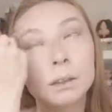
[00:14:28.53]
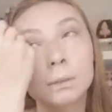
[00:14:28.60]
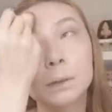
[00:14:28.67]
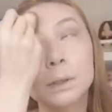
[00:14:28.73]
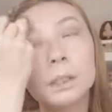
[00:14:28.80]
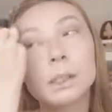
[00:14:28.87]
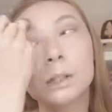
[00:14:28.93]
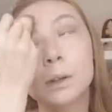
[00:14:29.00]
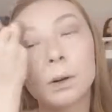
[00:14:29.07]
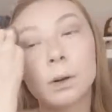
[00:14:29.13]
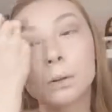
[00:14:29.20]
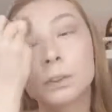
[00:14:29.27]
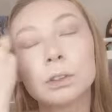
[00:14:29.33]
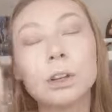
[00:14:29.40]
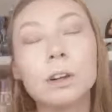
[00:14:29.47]
what's it
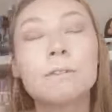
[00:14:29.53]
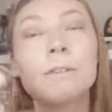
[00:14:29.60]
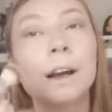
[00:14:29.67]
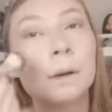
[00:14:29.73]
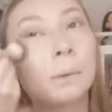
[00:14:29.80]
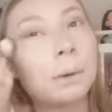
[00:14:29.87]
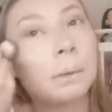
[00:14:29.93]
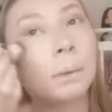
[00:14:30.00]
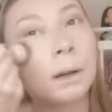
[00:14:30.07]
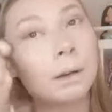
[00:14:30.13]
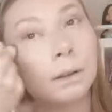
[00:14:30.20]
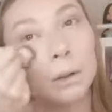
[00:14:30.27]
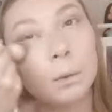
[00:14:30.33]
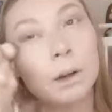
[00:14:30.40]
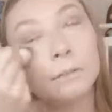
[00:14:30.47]
called? Not Fine One
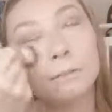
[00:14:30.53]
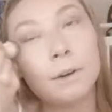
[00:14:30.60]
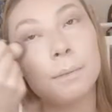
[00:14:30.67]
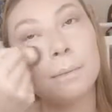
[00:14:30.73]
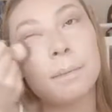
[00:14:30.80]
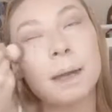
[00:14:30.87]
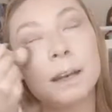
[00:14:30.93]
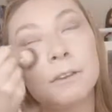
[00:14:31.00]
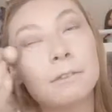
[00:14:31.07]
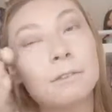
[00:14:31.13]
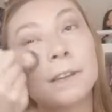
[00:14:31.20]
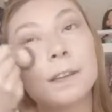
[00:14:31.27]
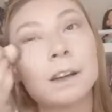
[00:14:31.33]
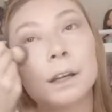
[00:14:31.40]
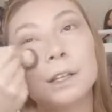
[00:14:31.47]
One. The one from
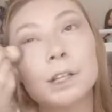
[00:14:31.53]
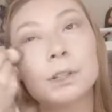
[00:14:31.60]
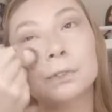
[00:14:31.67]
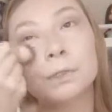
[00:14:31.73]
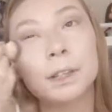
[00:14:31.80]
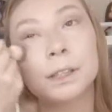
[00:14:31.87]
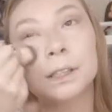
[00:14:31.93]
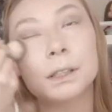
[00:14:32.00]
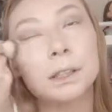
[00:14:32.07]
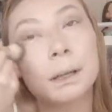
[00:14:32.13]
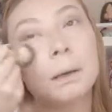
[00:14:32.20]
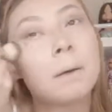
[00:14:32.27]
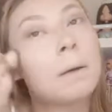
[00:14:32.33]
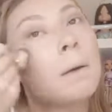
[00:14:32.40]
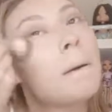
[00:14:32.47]
Benefit that I just
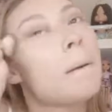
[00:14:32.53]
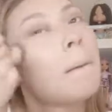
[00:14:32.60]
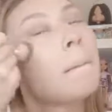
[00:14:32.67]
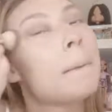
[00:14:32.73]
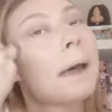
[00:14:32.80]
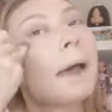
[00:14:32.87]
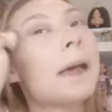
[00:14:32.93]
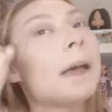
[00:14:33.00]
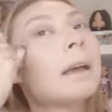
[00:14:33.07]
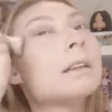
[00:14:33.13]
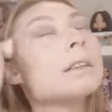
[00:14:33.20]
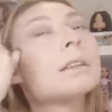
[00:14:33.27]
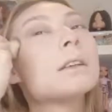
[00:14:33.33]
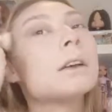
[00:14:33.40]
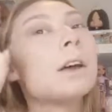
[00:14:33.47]
recently
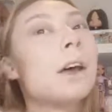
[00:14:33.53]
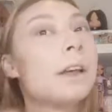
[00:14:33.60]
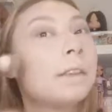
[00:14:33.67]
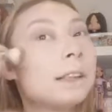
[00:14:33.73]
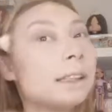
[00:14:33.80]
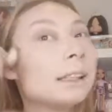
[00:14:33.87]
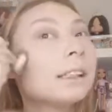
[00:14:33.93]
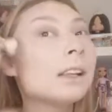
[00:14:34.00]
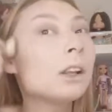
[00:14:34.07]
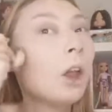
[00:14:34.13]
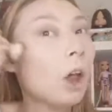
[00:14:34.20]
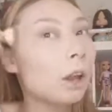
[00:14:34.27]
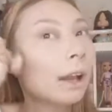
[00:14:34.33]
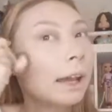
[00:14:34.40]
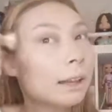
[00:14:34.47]
panned. This is a
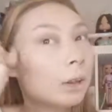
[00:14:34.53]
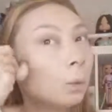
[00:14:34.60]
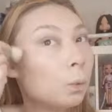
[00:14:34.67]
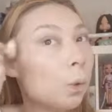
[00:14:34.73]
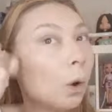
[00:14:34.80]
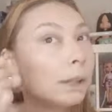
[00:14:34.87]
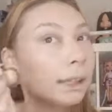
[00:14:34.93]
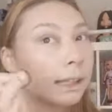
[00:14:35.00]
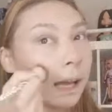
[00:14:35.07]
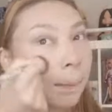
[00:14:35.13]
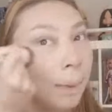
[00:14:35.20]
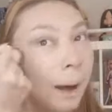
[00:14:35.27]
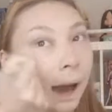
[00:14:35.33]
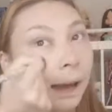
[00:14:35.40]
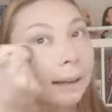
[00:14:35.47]
lot like the What's
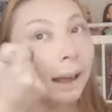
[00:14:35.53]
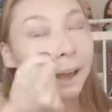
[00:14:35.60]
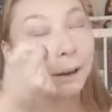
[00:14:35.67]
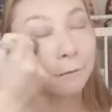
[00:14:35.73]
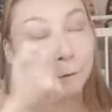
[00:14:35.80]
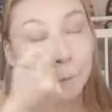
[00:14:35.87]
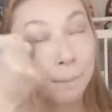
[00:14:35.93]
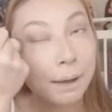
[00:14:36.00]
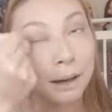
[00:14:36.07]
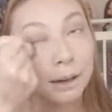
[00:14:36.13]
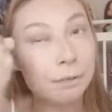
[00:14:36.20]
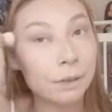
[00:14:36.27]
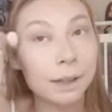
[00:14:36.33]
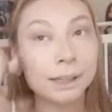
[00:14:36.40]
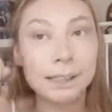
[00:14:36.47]
Up highlighter from
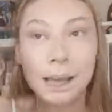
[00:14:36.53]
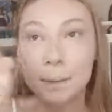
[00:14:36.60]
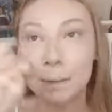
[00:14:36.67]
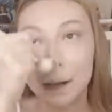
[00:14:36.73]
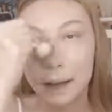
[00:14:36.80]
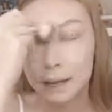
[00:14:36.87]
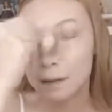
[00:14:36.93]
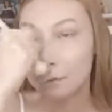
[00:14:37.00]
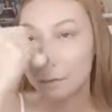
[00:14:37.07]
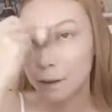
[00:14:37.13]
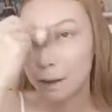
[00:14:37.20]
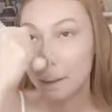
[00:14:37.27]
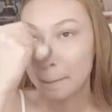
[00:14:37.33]
Benefit. Same kind of